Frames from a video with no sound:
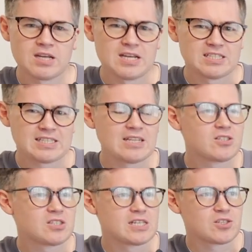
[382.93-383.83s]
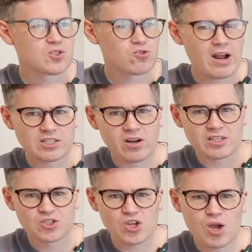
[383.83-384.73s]
Sentences stretch like
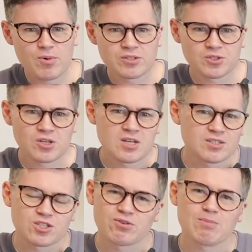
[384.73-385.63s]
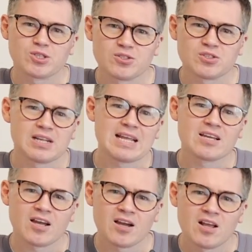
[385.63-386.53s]
sermons, descriptions
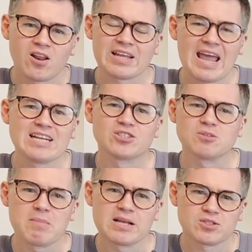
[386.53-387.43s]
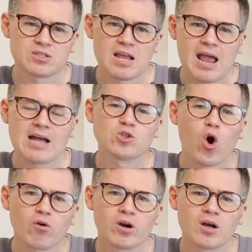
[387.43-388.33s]
linger like ancient myths, and
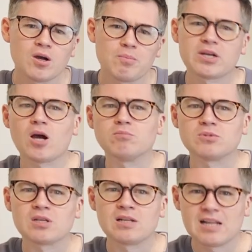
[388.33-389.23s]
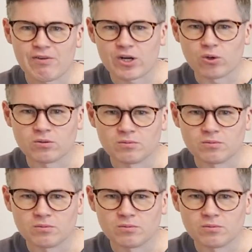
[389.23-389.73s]
horror becomes lyrical.